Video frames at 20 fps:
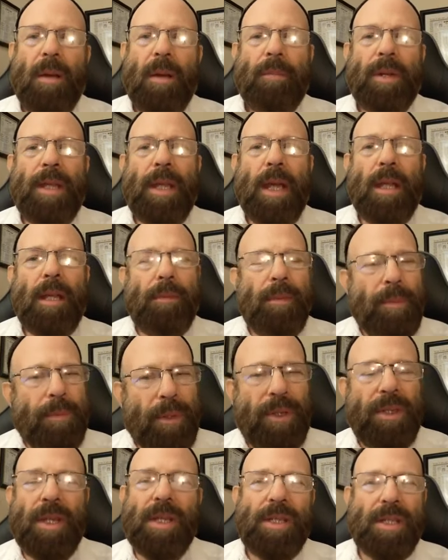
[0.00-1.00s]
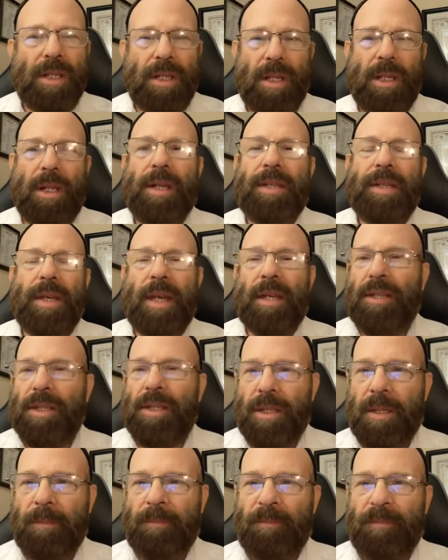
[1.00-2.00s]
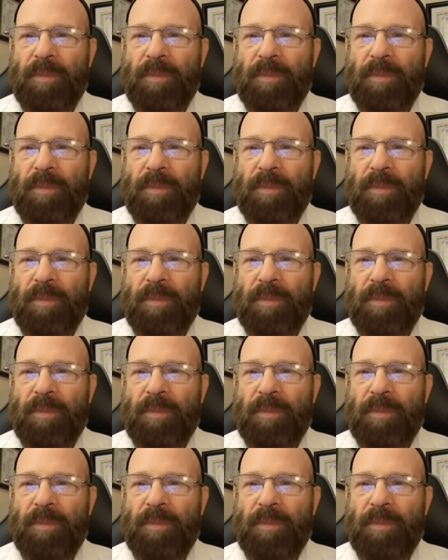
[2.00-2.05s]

But now let me put things in context.